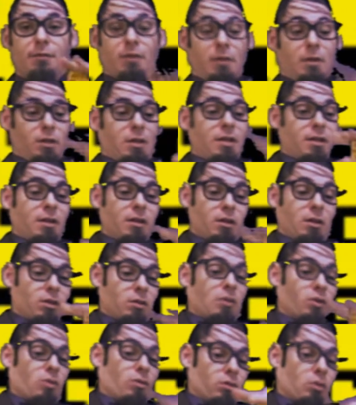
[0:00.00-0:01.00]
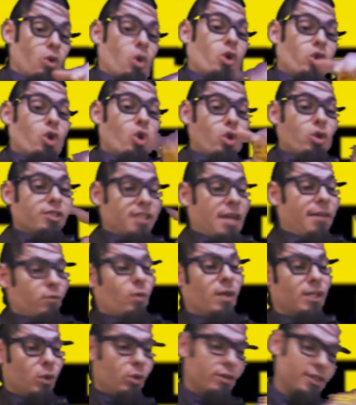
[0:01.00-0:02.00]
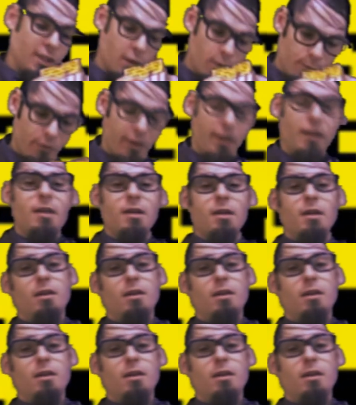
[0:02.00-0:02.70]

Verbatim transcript: or girls have won yourself a